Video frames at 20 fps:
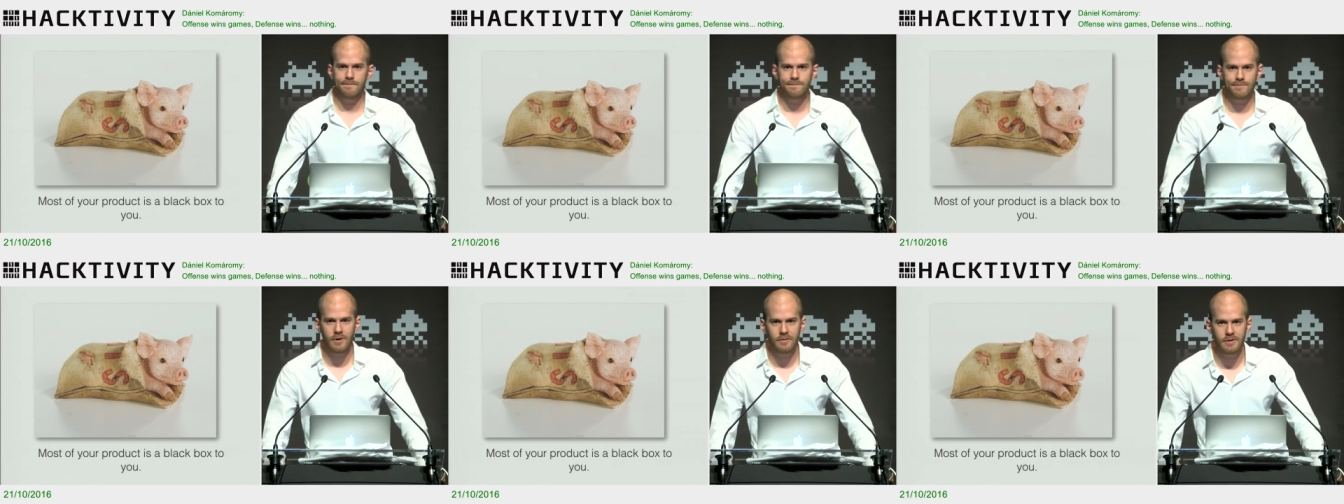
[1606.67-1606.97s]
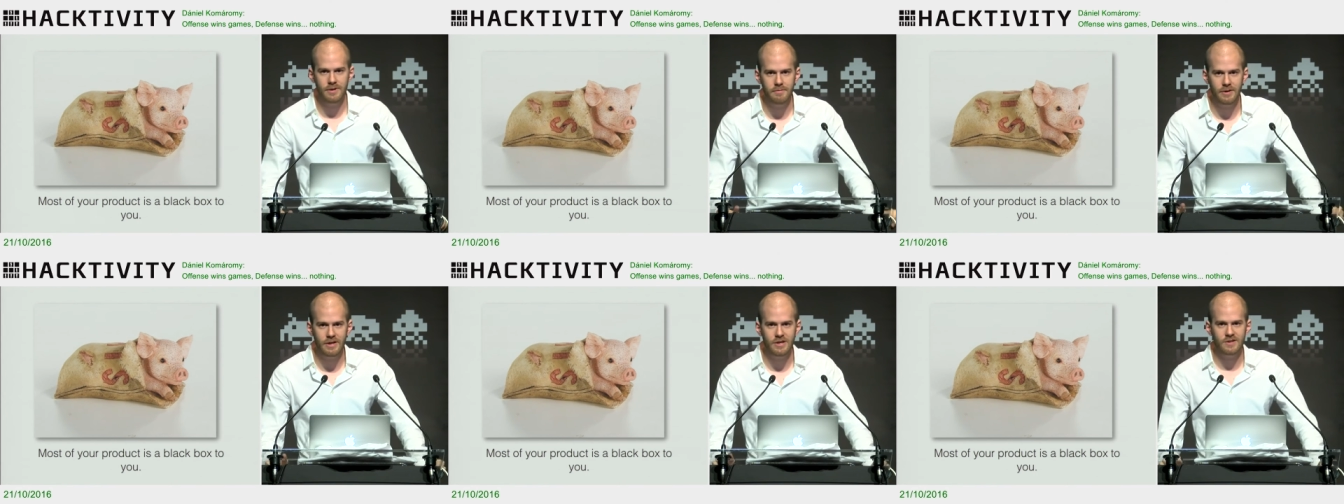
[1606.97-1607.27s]

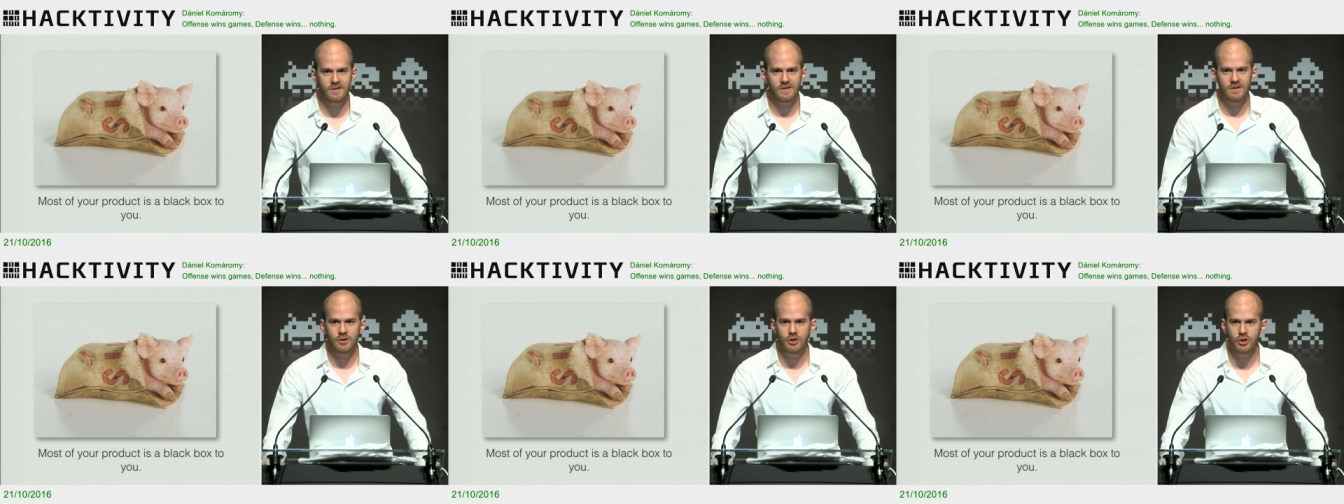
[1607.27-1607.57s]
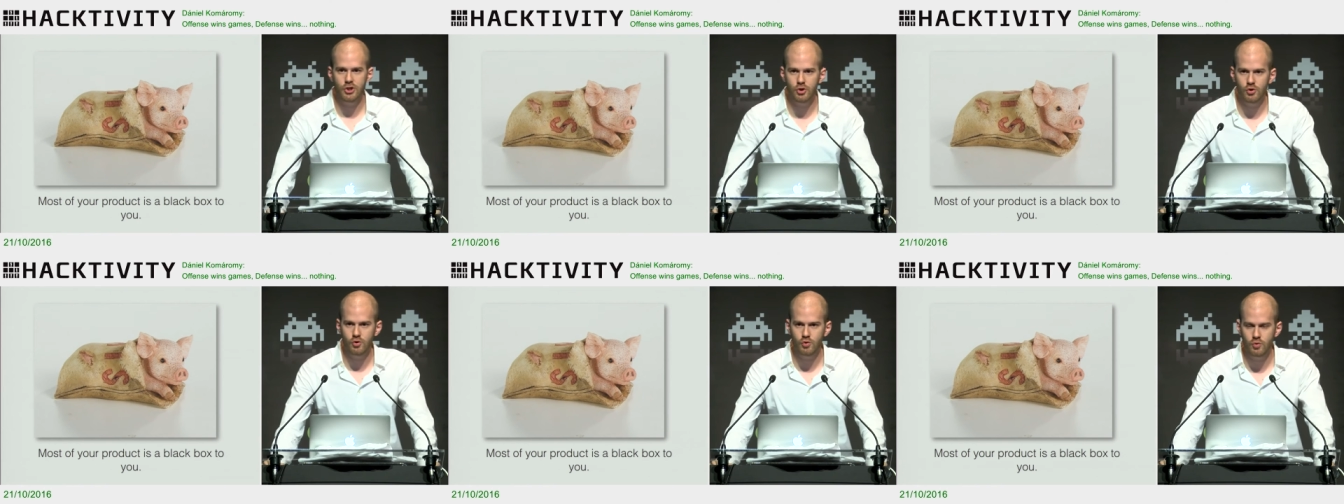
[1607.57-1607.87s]
probably the biggest
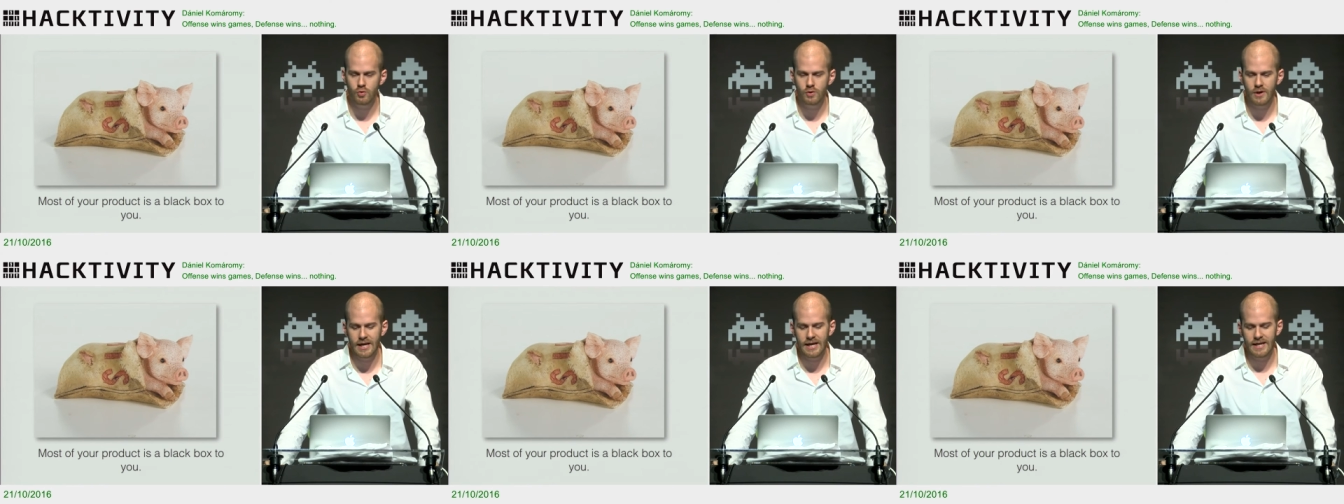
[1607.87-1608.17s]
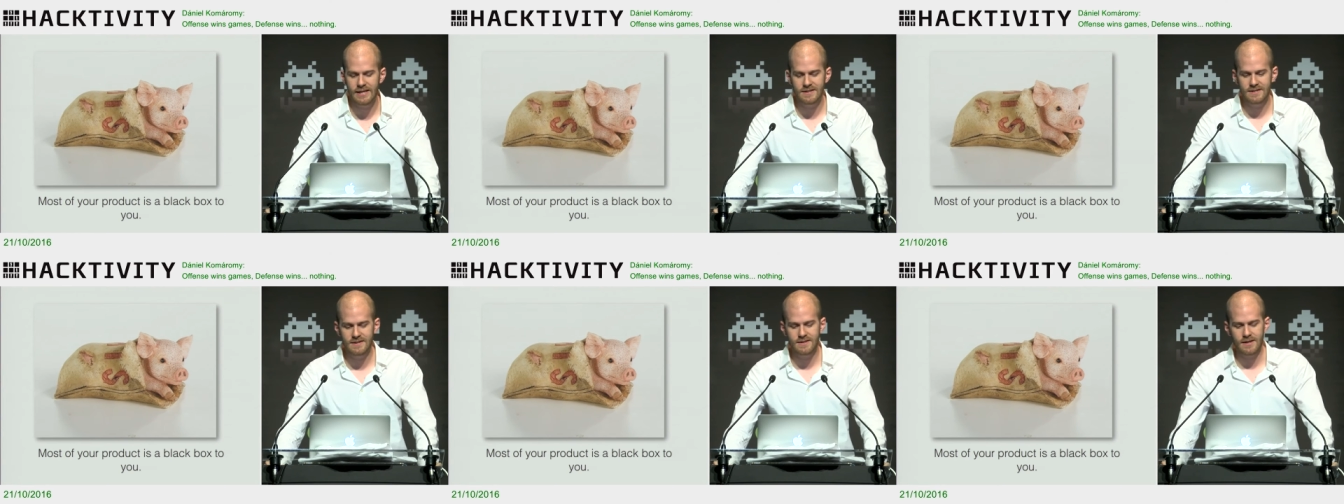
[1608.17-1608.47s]
issue
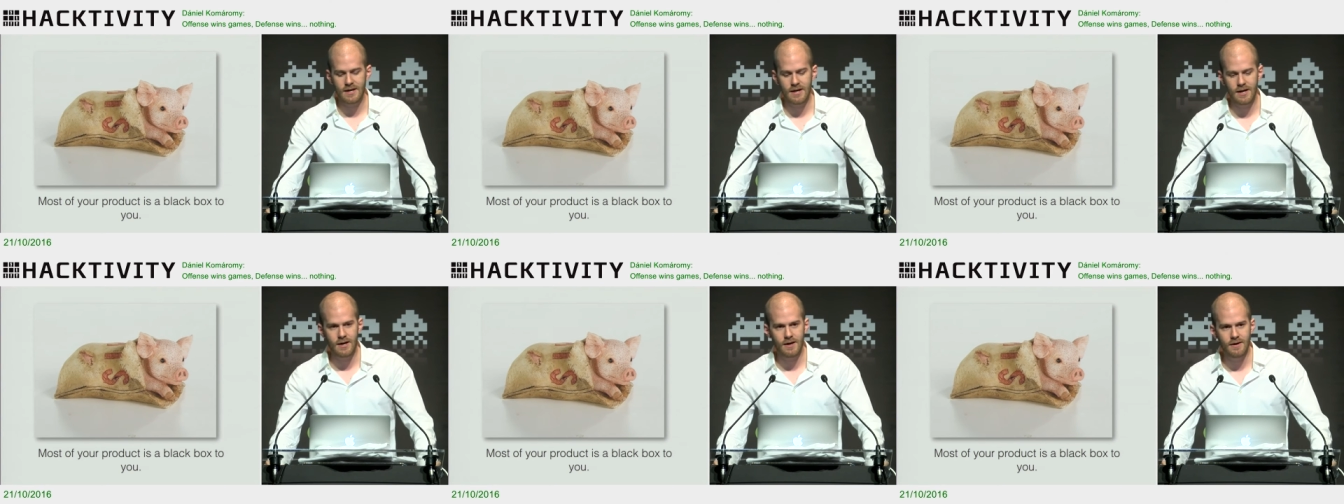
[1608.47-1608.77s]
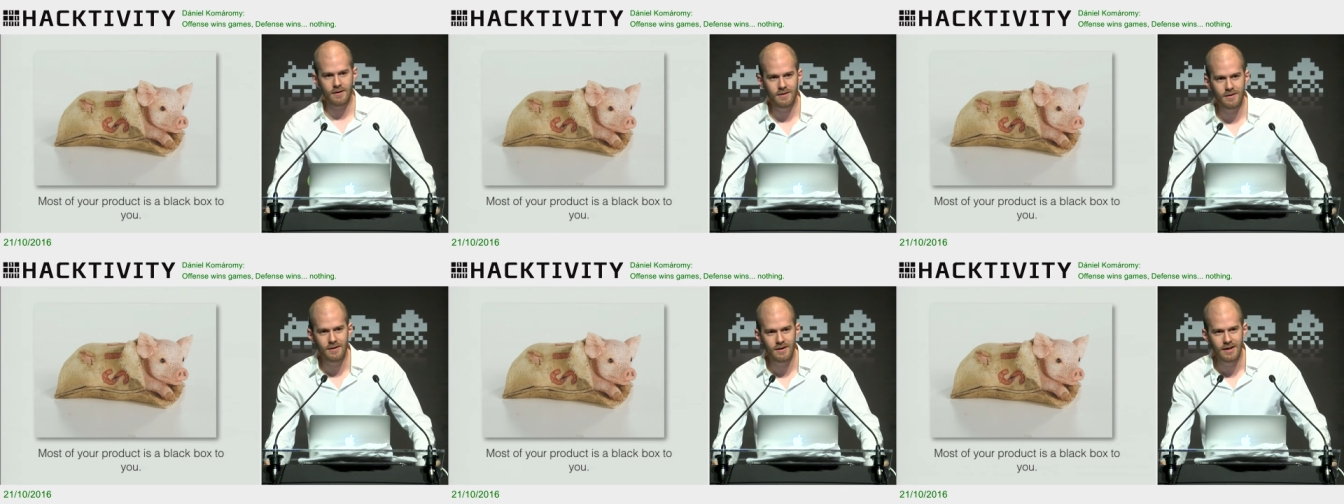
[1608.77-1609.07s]
is
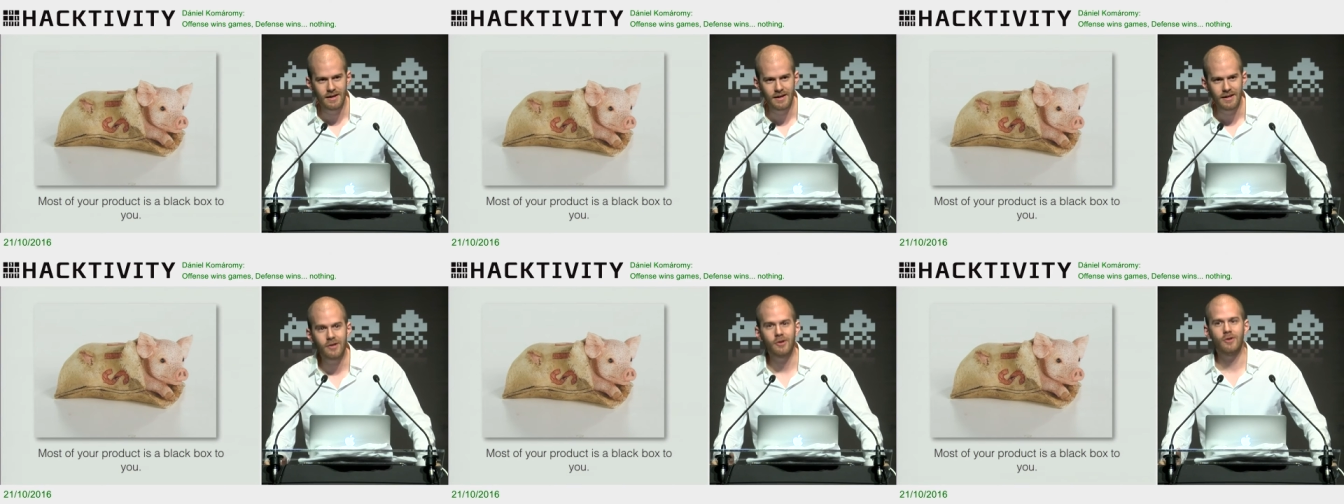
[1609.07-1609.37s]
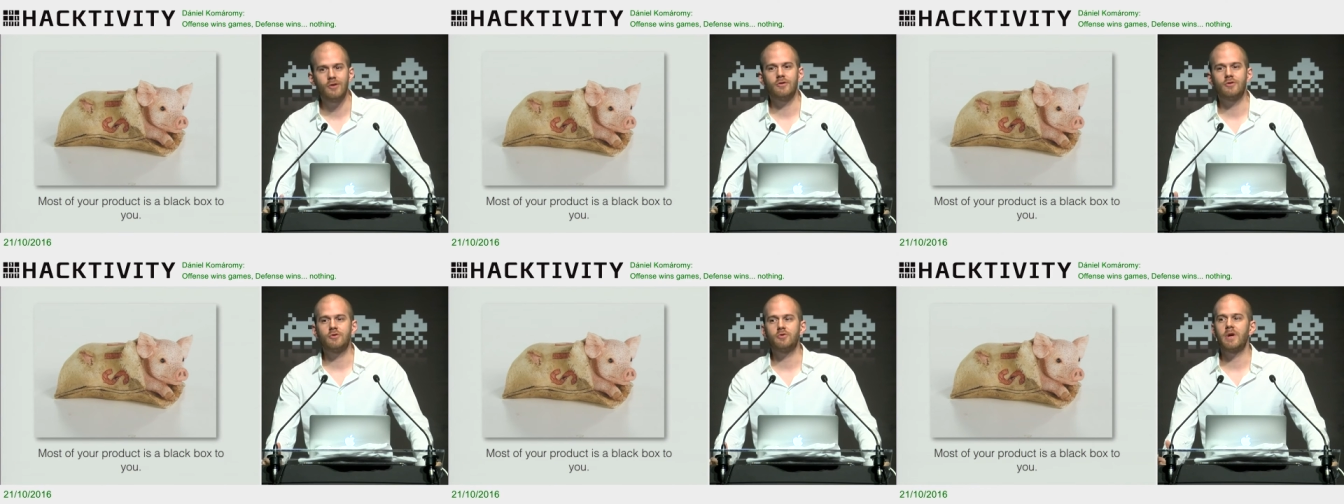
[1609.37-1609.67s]
the
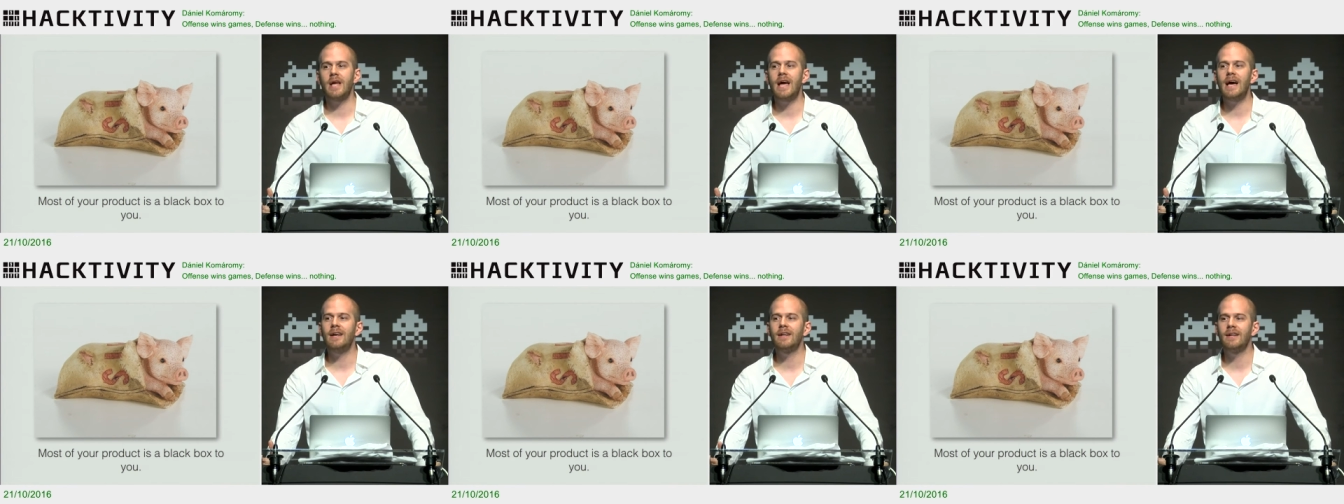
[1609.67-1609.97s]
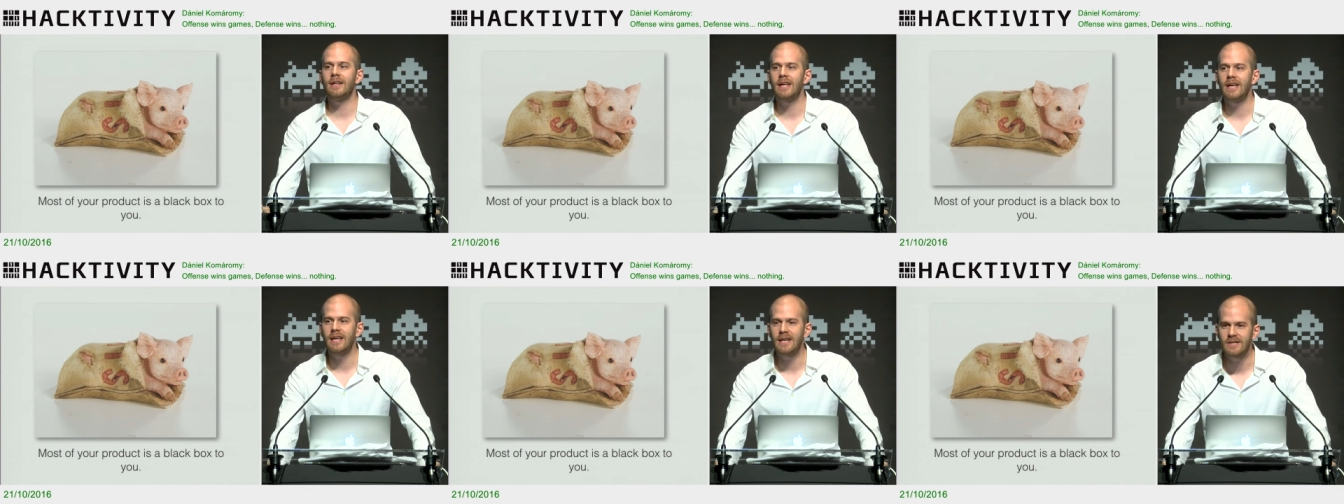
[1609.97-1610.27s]

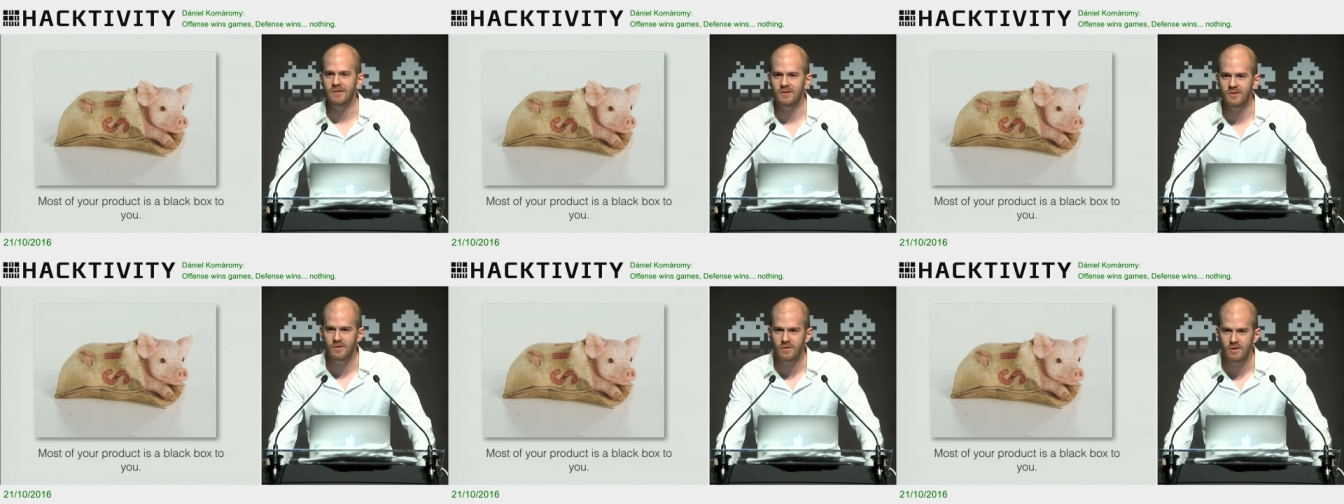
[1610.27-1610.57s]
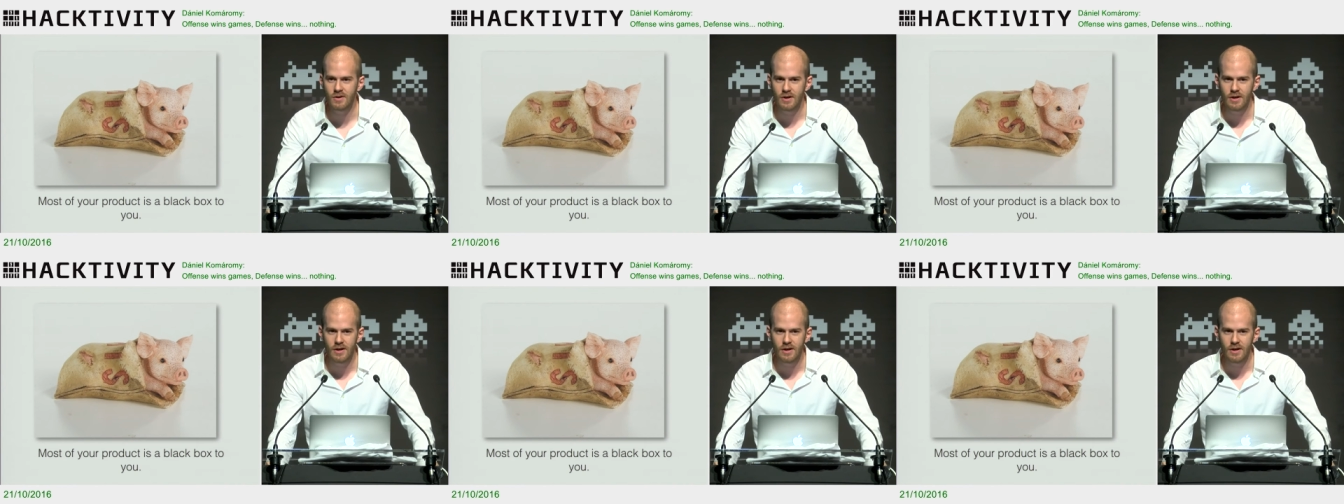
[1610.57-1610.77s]
reality is